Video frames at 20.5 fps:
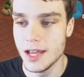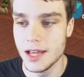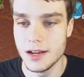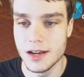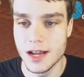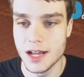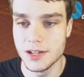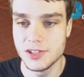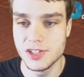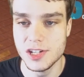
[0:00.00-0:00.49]

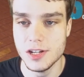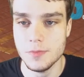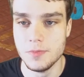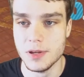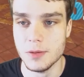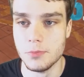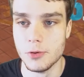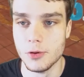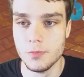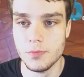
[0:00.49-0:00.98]
And I see
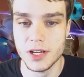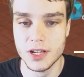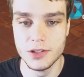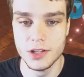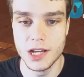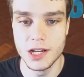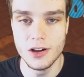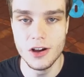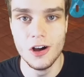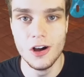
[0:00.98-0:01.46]
people being
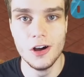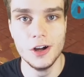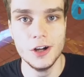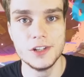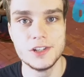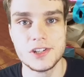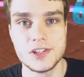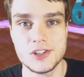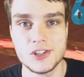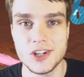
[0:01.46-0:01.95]
like, oh,
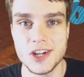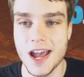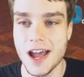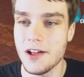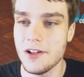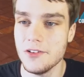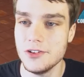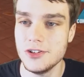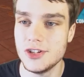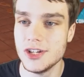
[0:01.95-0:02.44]
it's
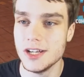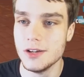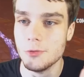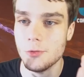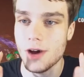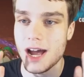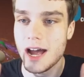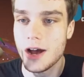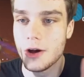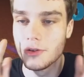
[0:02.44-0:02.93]
challenging,
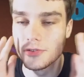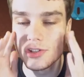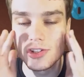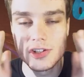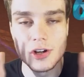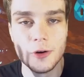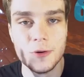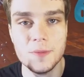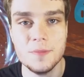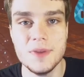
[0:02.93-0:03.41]
wow,
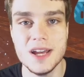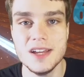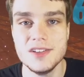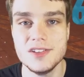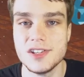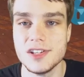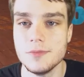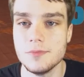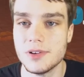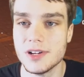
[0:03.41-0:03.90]
so
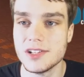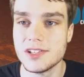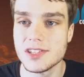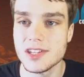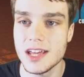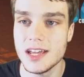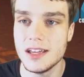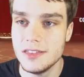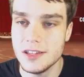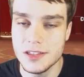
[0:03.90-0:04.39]
amazing, but it's
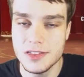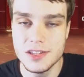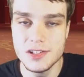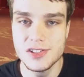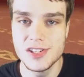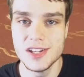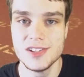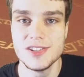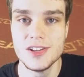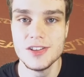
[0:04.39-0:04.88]
like,
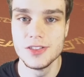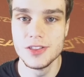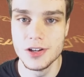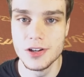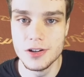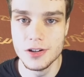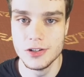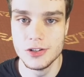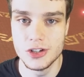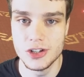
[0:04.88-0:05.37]
this isn't the
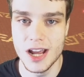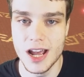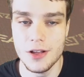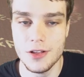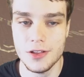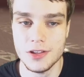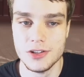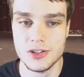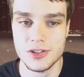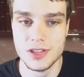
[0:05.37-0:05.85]
good
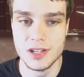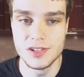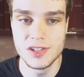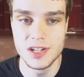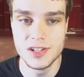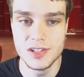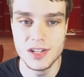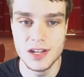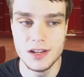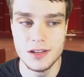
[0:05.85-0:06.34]
challenge. This
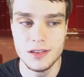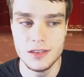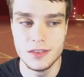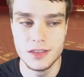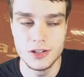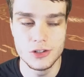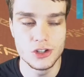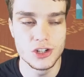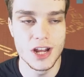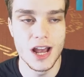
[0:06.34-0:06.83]
isn't
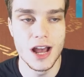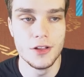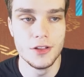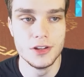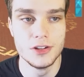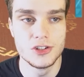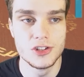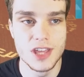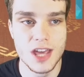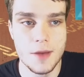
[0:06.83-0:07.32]
the
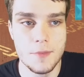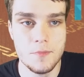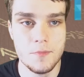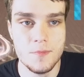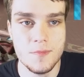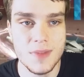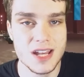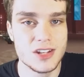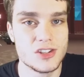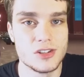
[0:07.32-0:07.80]
challenge that
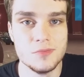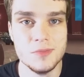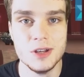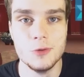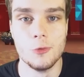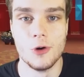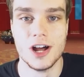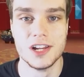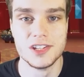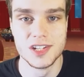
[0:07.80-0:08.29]
makes me
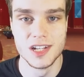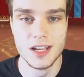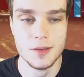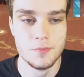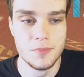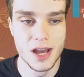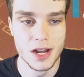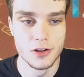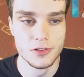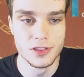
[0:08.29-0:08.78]
want to
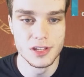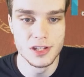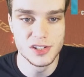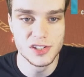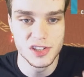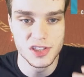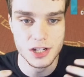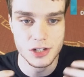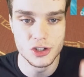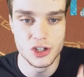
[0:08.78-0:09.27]
get better. This
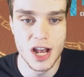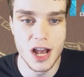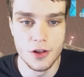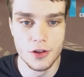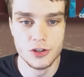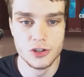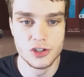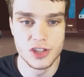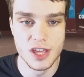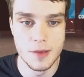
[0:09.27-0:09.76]
is the
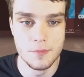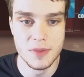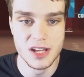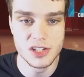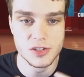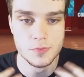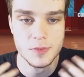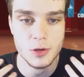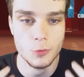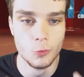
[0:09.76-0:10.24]
challenge that
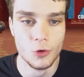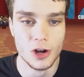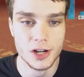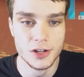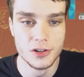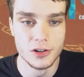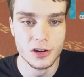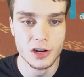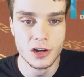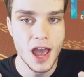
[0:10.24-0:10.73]
makes me
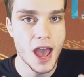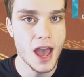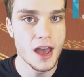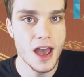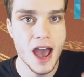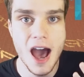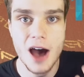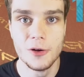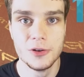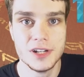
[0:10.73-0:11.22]
wonder,
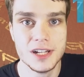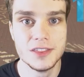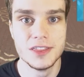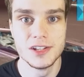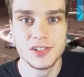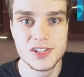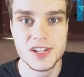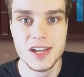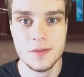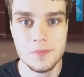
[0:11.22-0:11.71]
how did
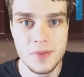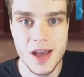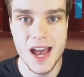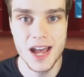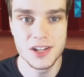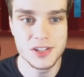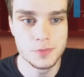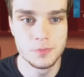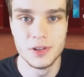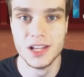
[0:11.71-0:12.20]
this get
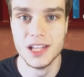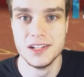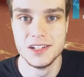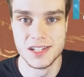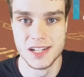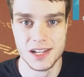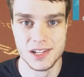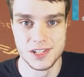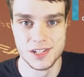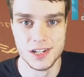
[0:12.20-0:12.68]
past
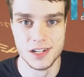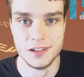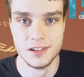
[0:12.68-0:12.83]
playtesting?